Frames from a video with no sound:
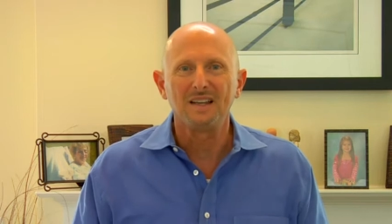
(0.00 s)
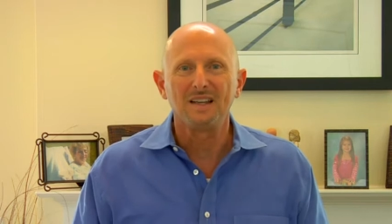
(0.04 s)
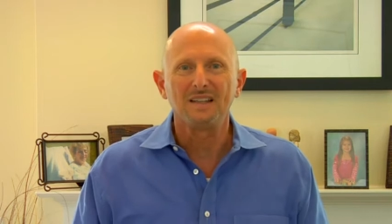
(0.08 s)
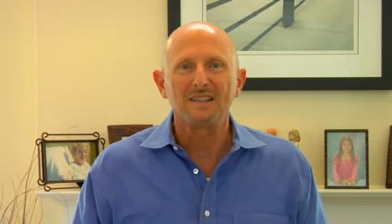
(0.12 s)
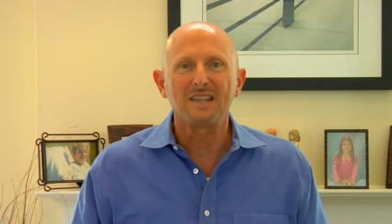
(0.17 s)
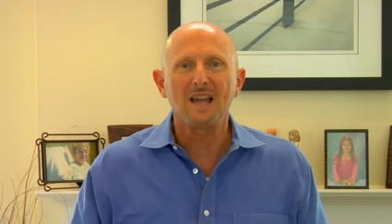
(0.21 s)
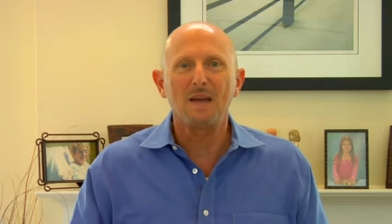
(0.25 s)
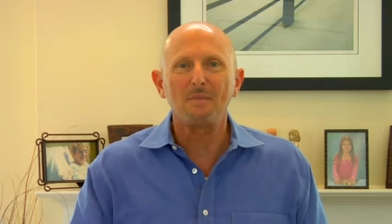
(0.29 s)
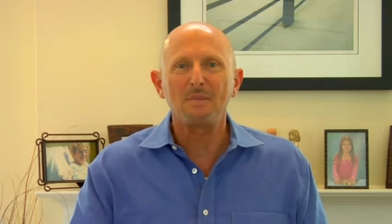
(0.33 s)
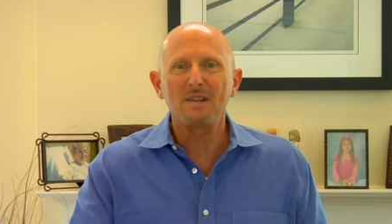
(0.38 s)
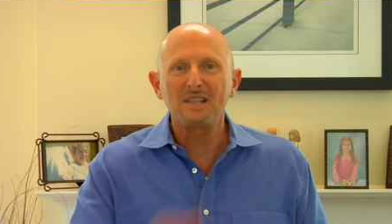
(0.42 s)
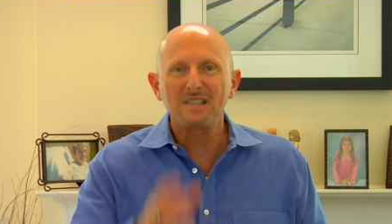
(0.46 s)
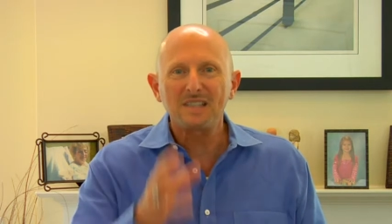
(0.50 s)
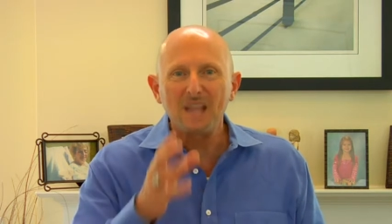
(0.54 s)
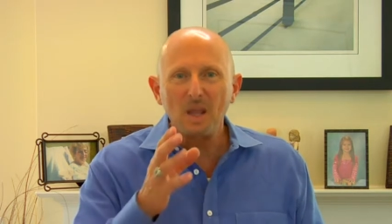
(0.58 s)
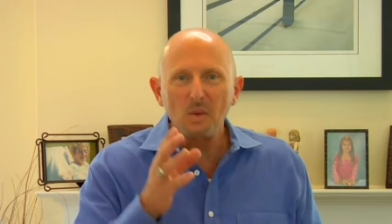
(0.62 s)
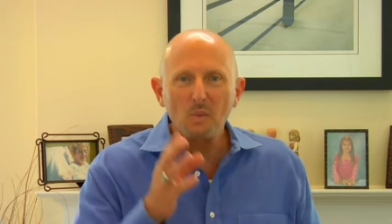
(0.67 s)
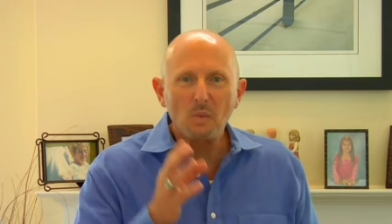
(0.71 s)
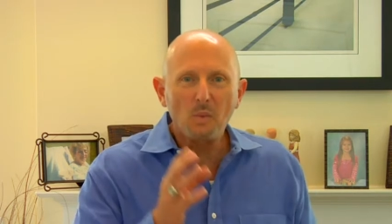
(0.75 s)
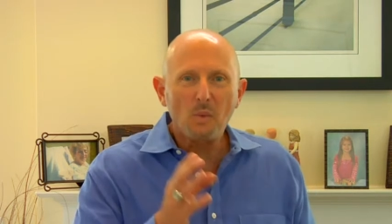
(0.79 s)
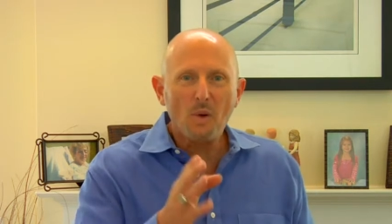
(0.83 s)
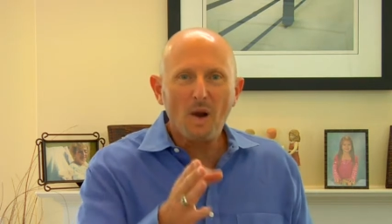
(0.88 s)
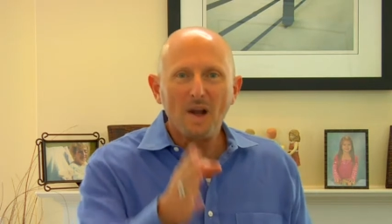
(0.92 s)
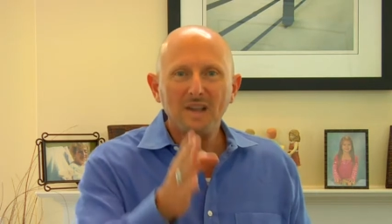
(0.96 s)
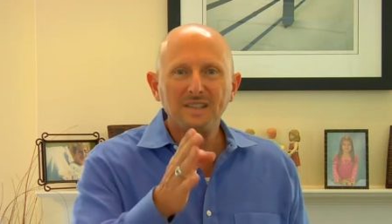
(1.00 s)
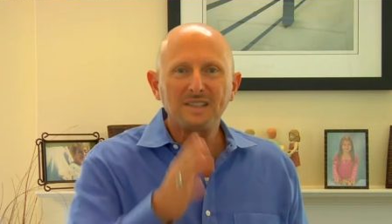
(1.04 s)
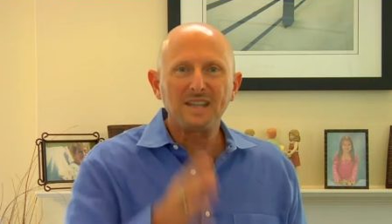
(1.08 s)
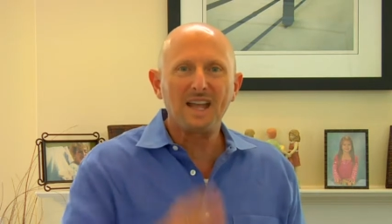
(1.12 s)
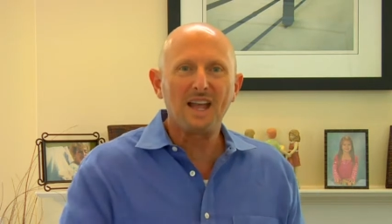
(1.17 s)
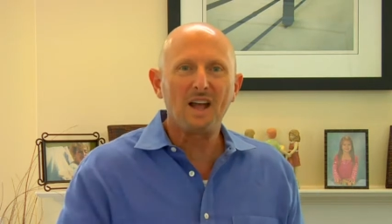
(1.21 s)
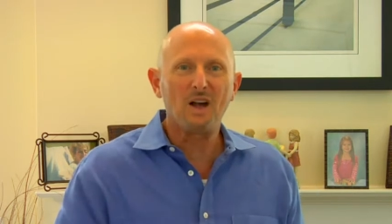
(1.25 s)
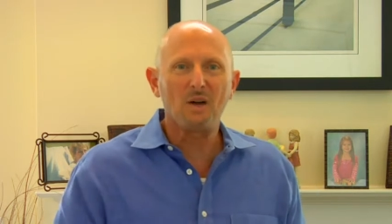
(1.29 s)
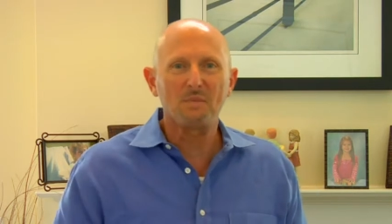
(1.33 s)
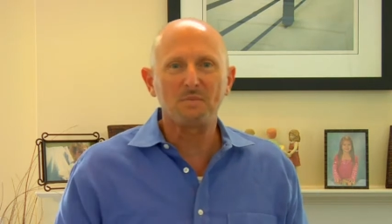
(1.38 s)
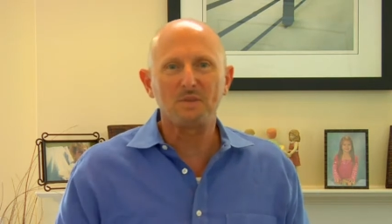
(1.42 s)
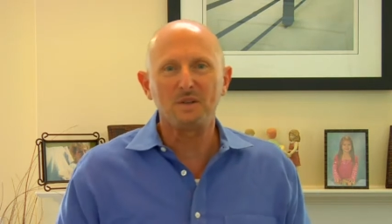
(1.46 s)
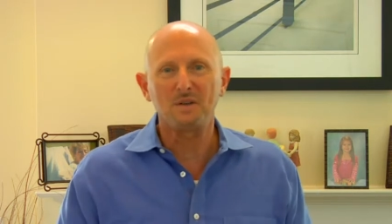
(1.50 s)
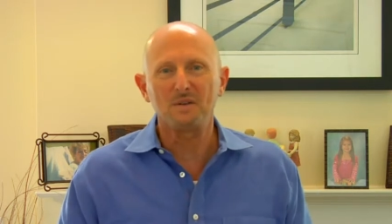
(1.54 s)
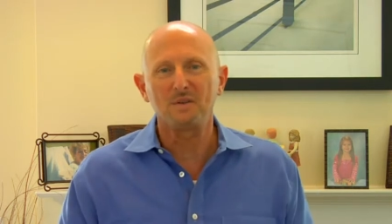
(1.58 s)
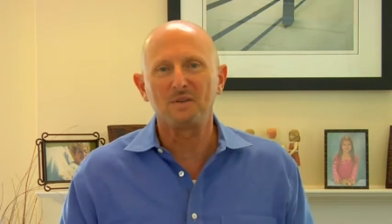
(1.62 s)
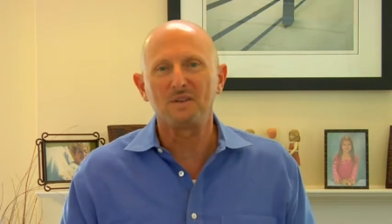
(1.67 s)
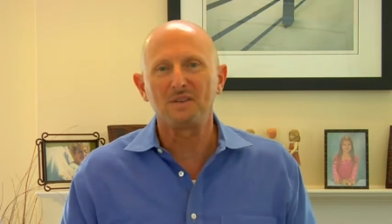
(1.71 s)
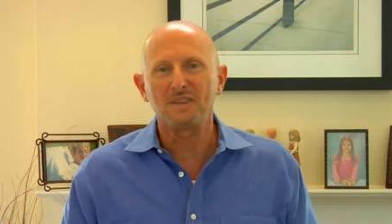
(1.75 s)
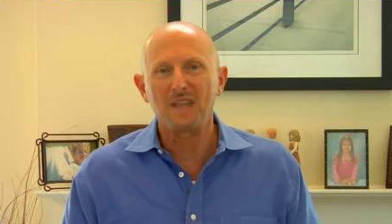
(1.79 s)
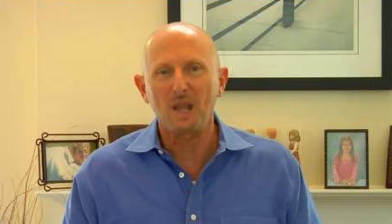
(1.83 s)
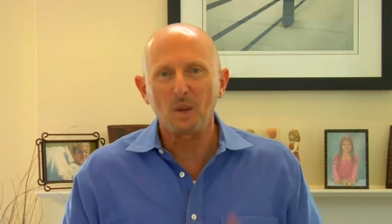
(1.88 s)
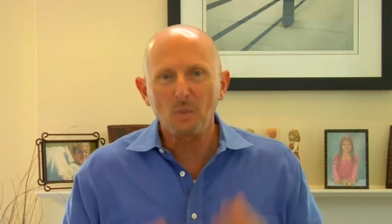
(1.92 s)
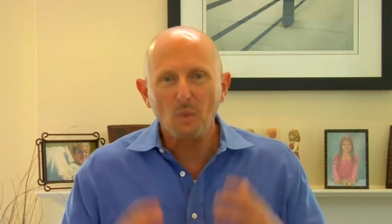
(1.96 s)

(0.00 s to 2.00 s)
That means they want to help you. They